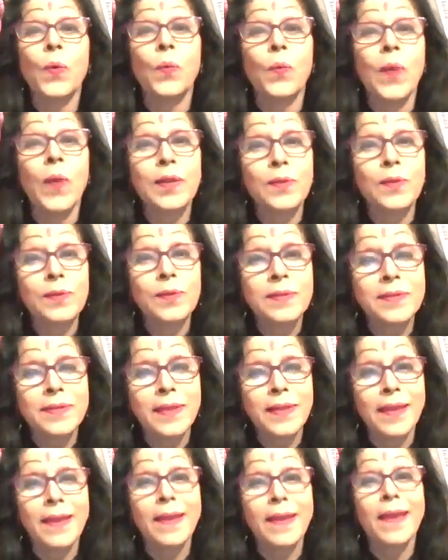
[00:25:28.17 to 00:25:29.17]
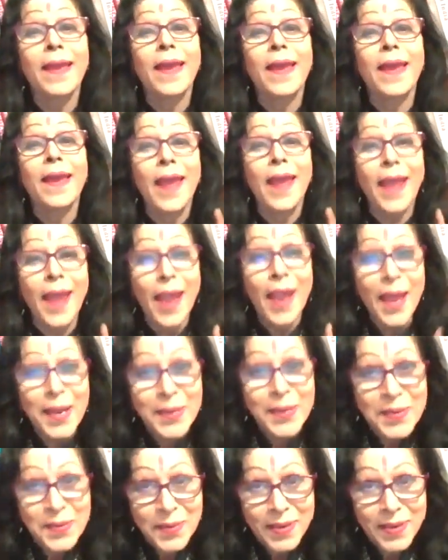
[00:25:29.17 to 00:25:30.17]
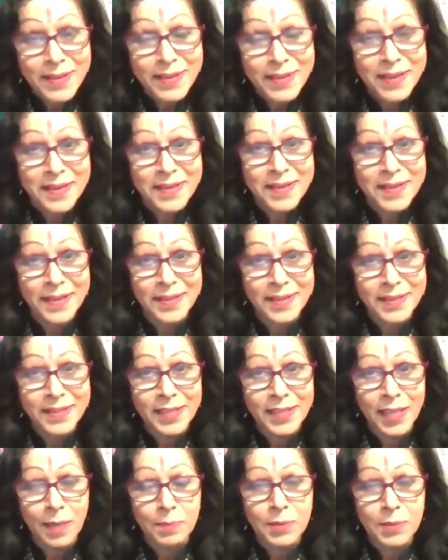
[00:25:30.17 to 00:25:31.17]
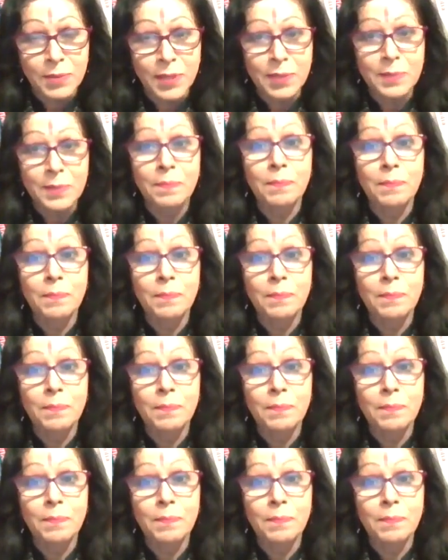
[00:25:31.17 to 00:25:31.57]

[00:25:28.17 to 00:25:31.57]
where you'll see ancient Indian sculptures,